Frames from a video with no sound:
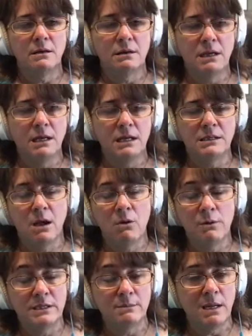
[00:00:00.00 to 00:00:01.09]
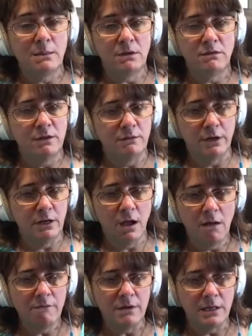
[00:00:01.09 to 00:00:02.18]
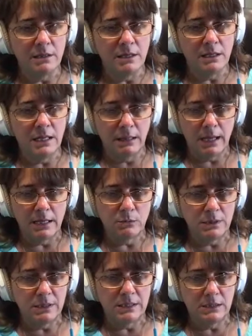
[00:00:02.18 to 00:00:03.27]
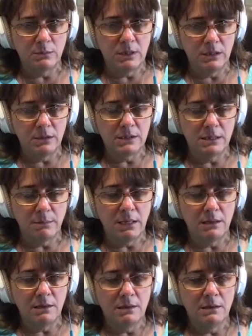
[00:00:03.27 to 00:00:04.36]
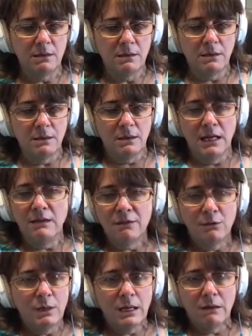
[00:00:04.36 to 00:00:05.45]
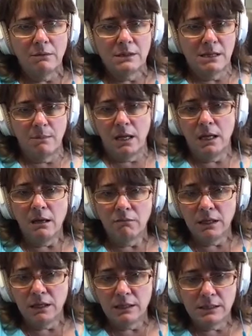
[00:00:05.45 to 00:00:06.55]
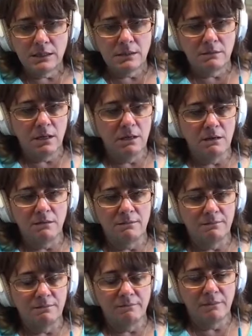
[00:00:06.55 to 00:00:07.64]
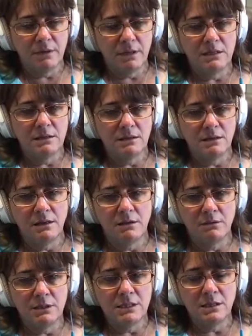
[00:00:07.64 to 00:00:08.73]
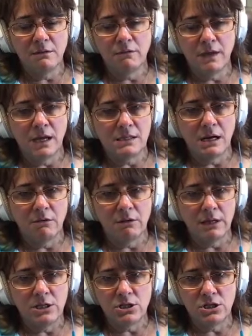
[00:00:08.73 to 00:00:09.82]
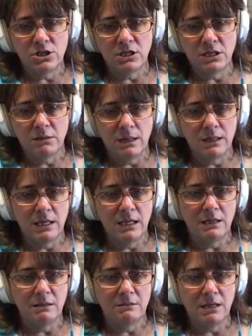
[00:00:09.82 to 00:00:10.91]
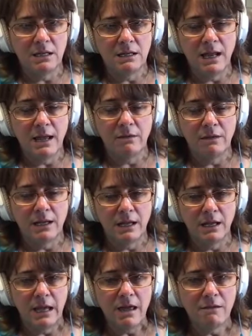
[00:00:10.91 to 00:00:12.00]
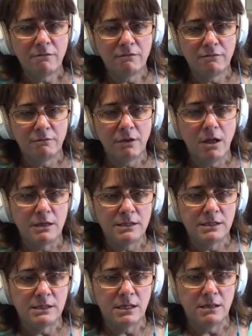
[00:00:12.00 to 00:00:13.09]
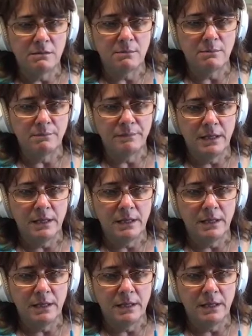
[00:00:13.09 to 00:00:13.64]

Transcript: and he's always made me feel very confident that he likes what he sees when he looks at me. Even when I was at my heaviest, um, it you know, it didn't affect our relationship. I think that now that I have lost some,